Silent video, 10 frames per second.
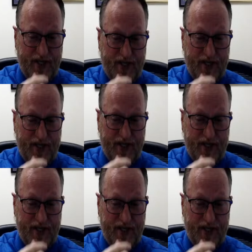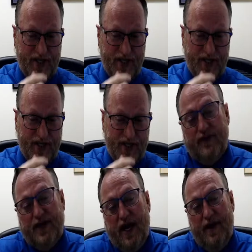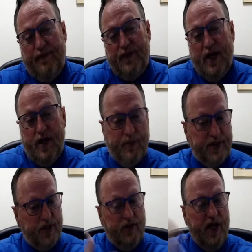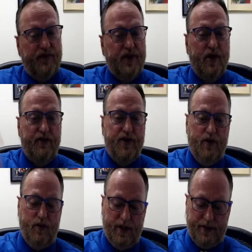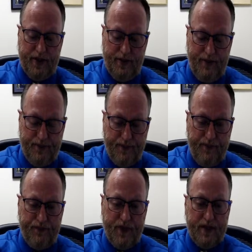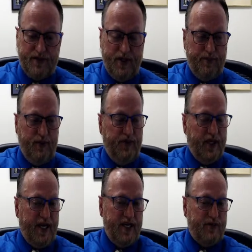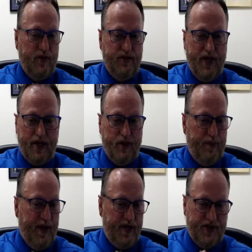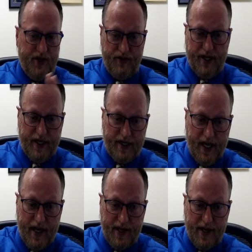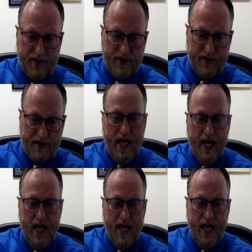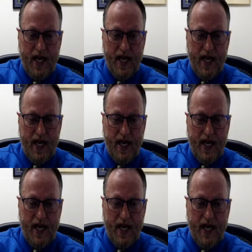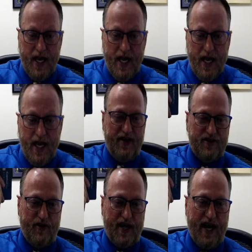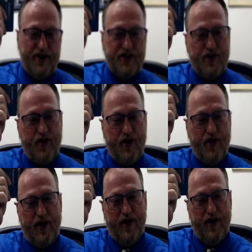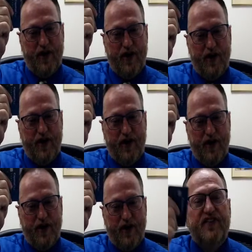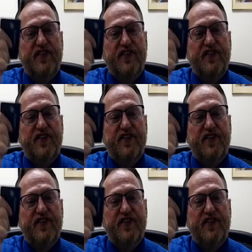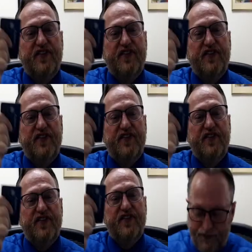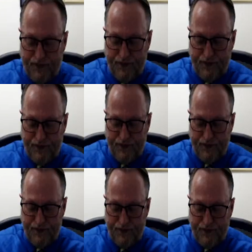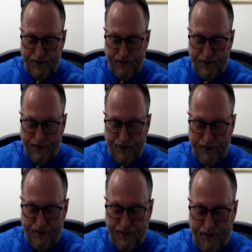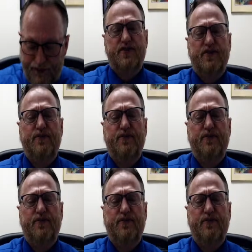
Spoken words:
1 o'clock Pacific Standard Time. But you don't have to go if you don't want to. Simple. The case will not go past 180 days. And my guarantee is I'm going to give you a $1,000 cash card. This is a Visa cash card back to you. I want to take away all your excuses.